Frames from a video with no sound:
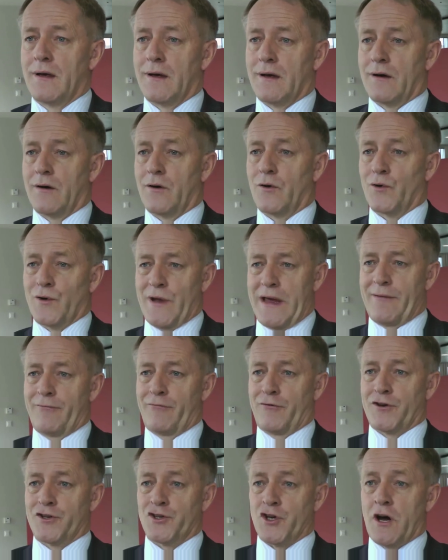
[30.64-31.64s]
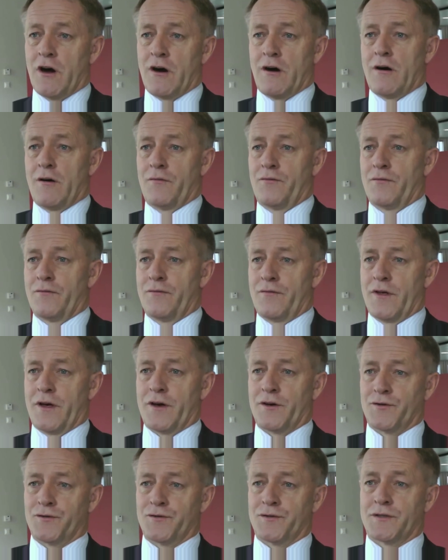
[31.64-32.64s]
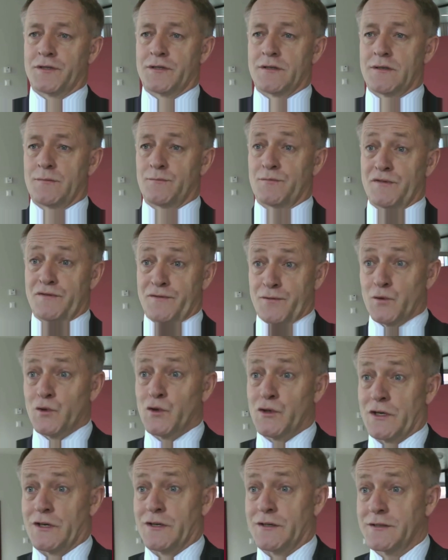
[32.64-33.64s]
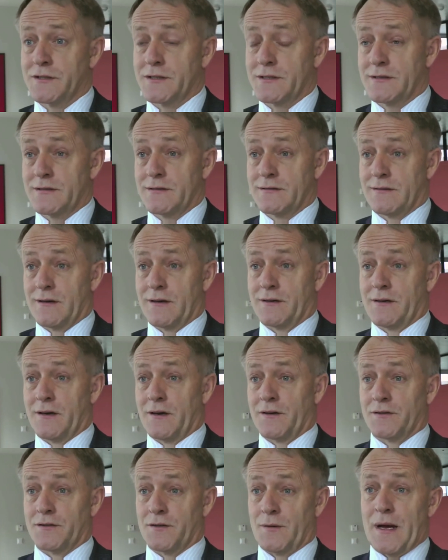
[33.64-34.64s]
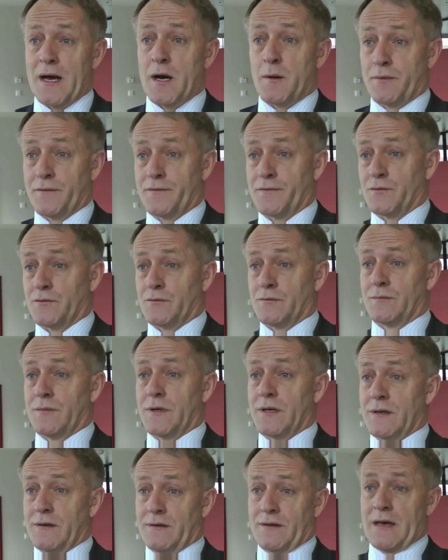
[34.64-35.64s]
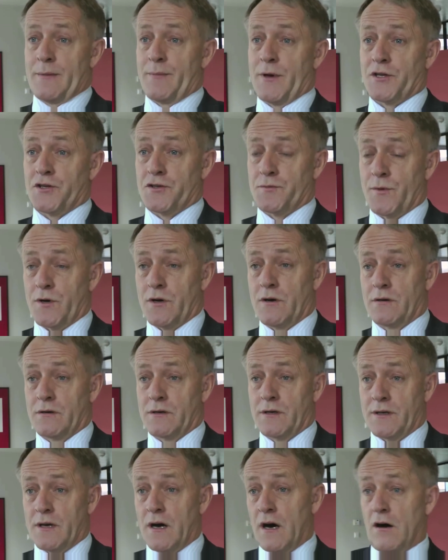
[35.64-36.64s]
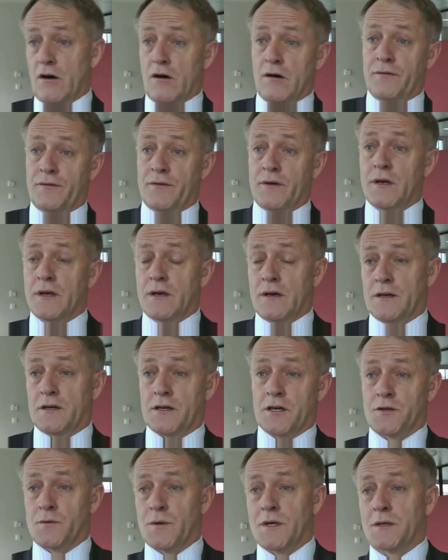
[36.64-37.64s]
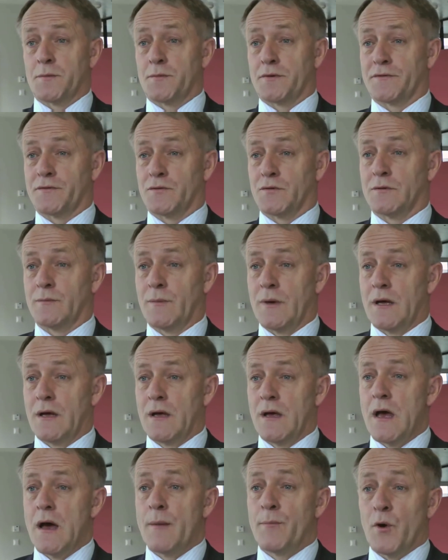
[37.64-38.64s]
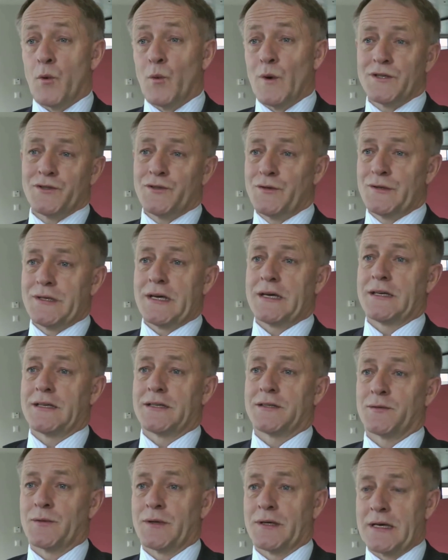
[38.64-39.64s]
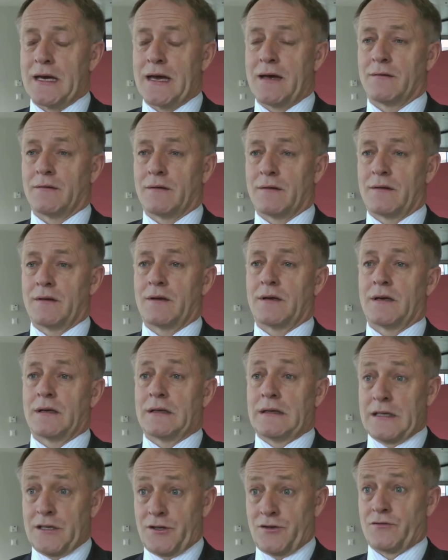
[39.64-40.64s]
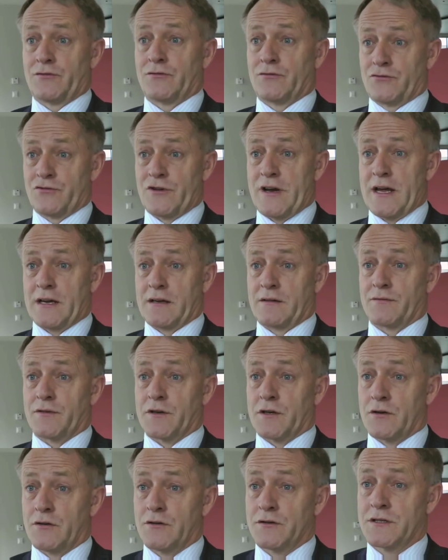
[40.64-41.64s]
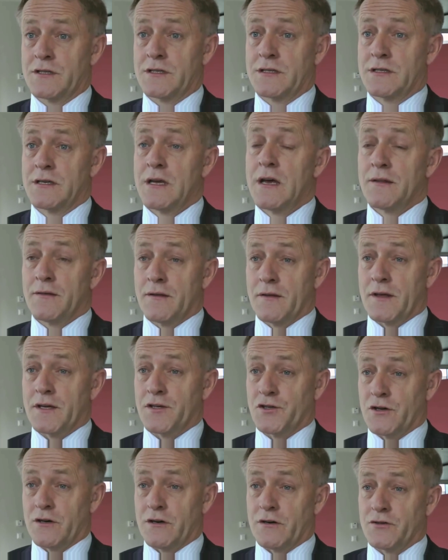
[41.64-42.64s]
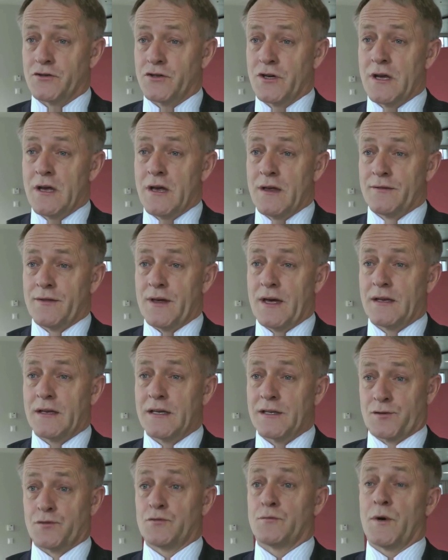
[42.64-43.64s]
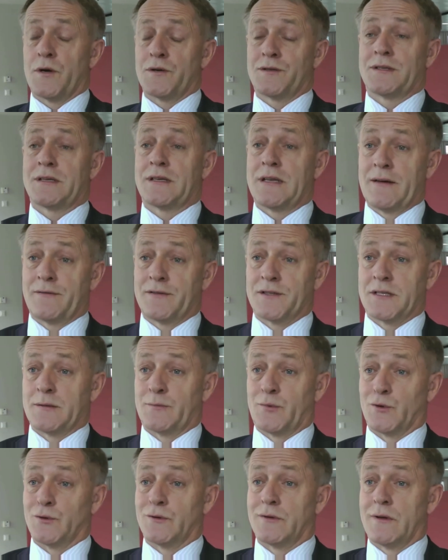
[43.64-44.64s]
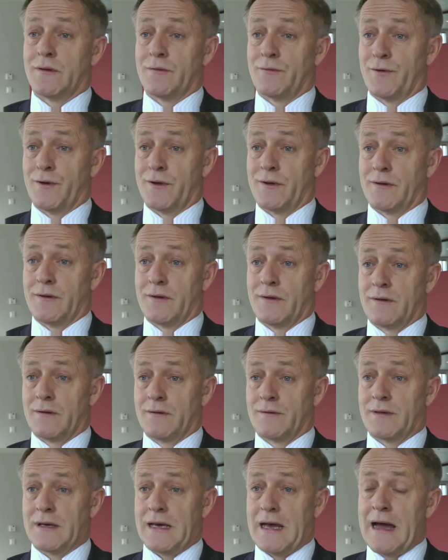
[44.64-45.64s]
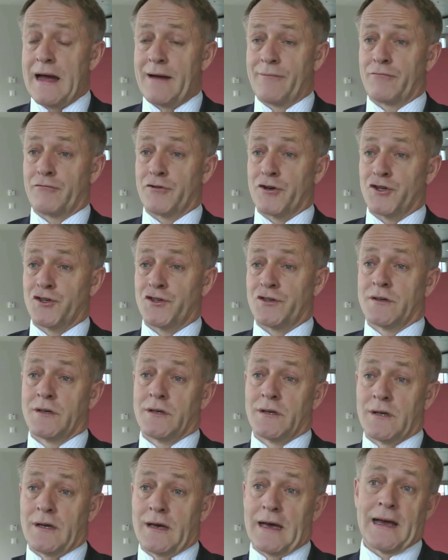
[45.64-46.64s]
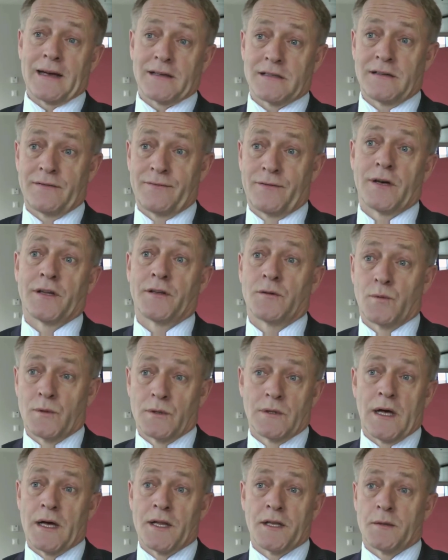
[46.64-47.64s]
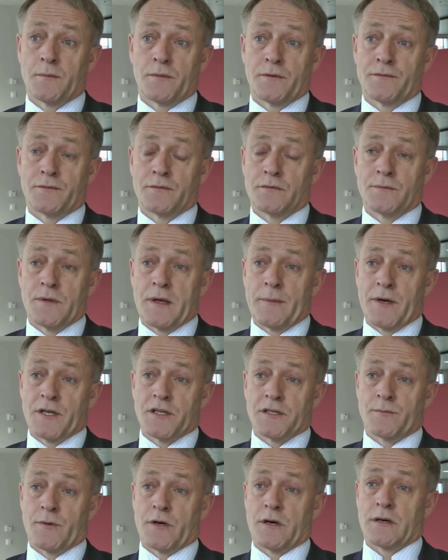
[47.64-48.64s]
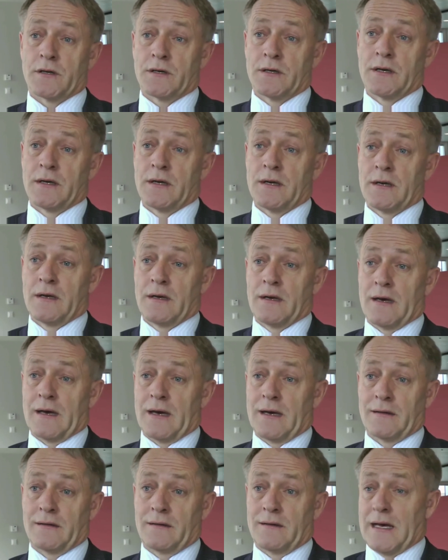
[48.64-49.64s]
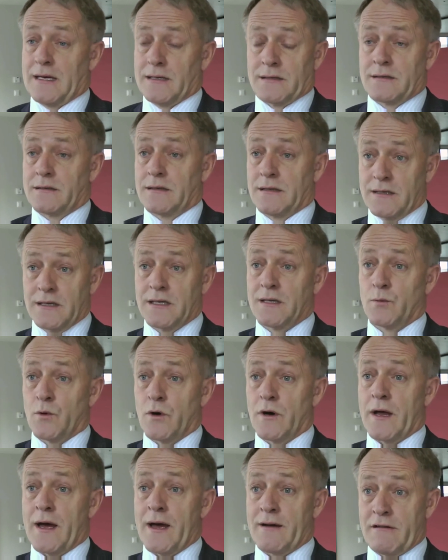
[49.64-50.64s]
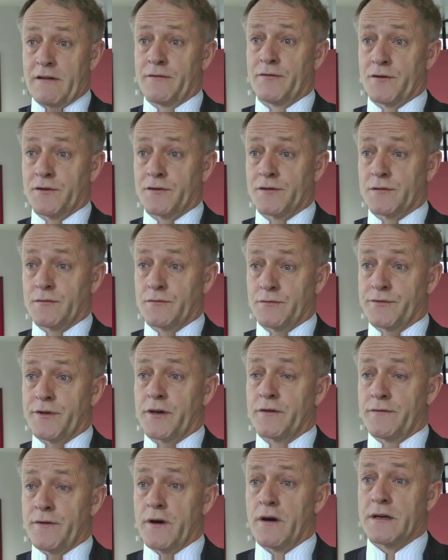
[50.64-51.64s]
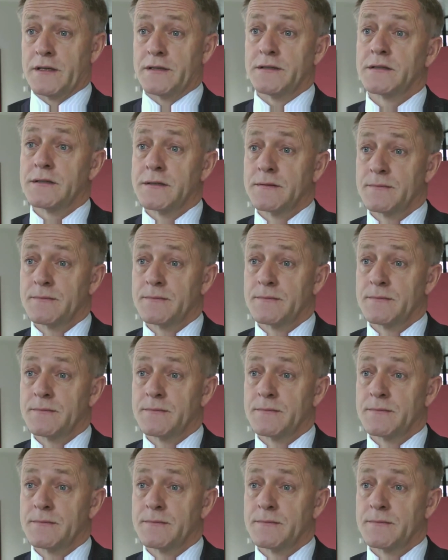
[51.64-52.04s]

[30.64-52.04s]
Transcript: on average, half of those before costs are going to outperform their benchmark and half are going to underperform. But once you take into account the additional drag of the costs that they charge, then it's almost inevitable that the average active fund will underperform their benchmark. And that's indeed what our evidence also finds.